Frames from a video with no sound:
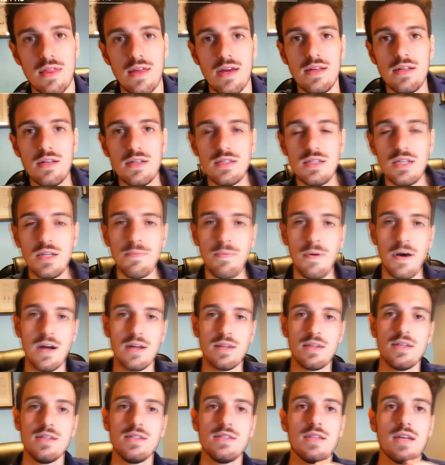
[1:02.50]
The interesting
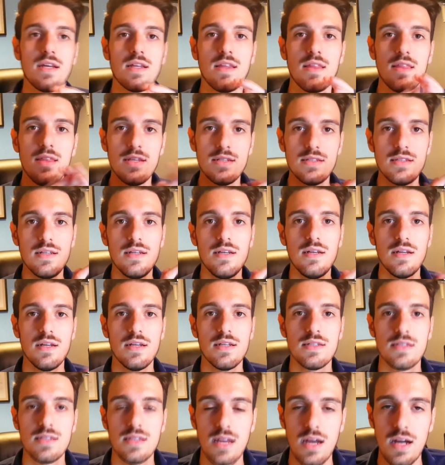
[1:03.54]
part is that this
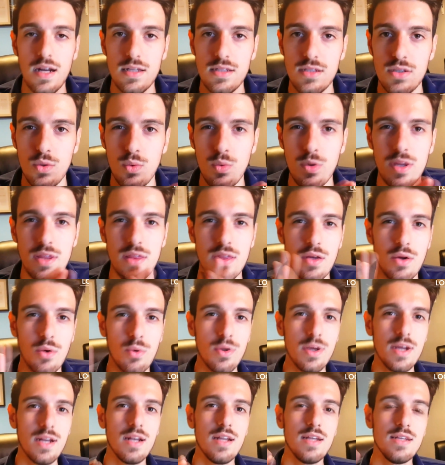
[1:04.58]
degree starts with
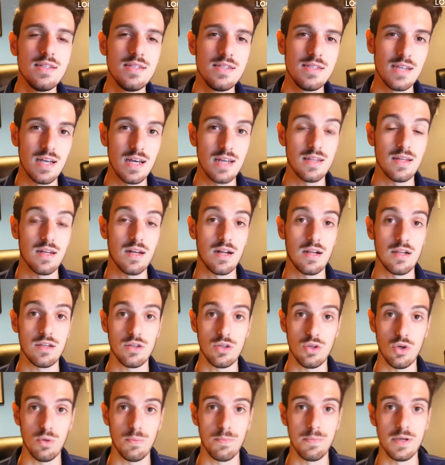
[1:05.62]
really general
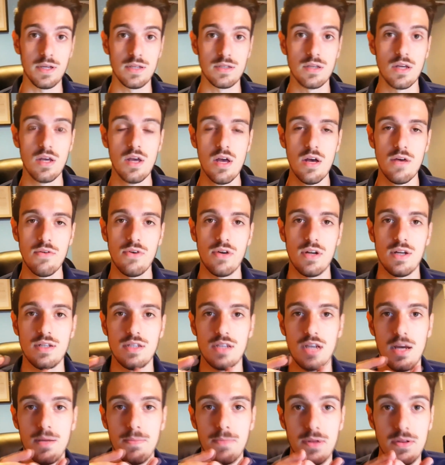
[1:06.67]
topics. For
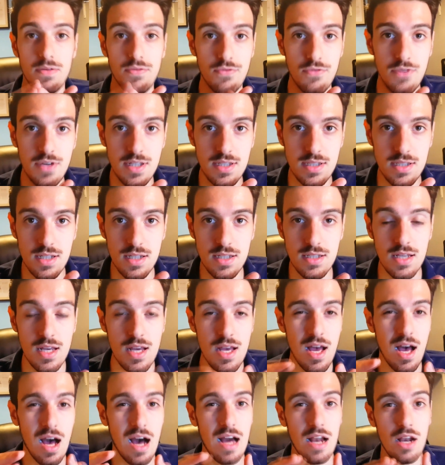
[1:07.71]
example, physics,
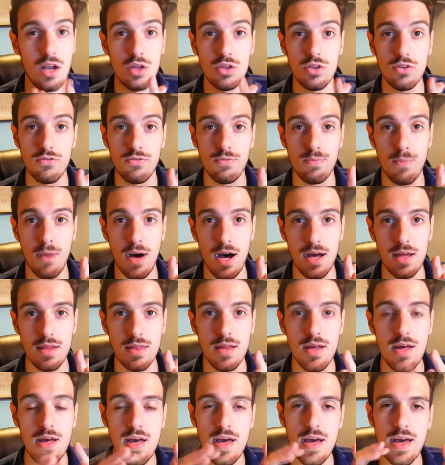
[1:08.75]
a lot of math,
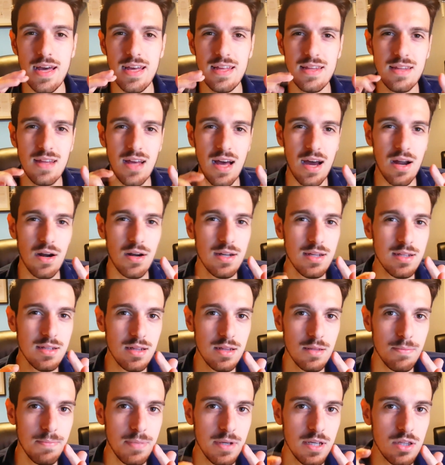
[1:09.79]
and a
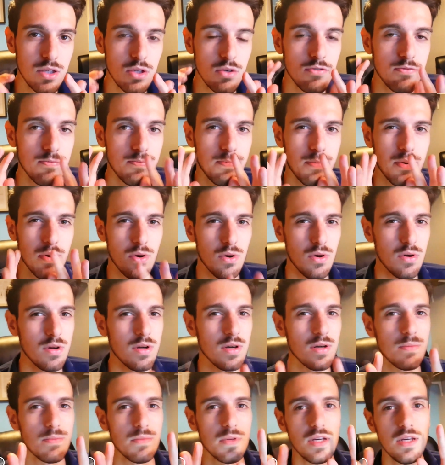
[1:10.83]
little bit of
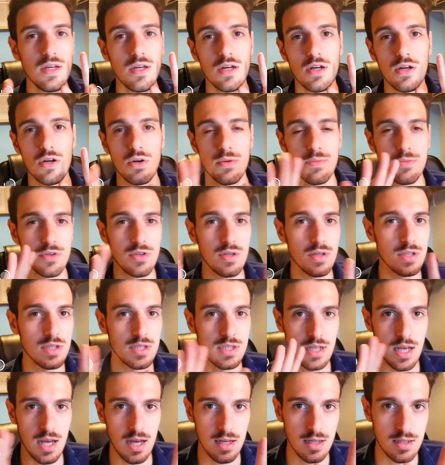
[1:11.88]
programming, computer
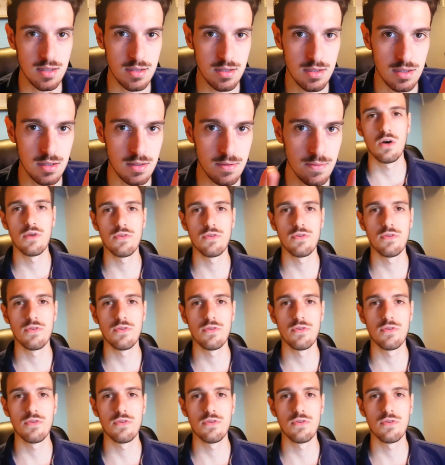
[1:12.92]
science.